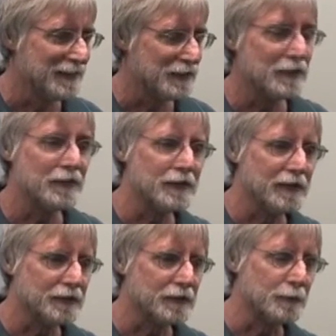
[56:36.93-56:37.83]
see the
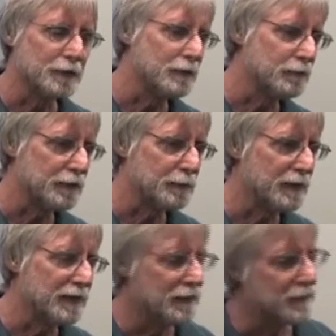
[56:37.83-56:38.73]
telescope, see where it's
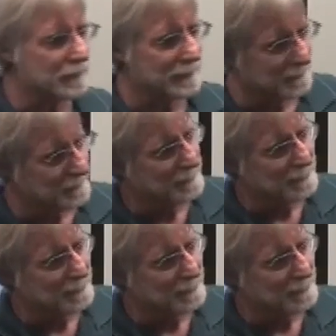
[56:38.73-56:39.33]
pointed, see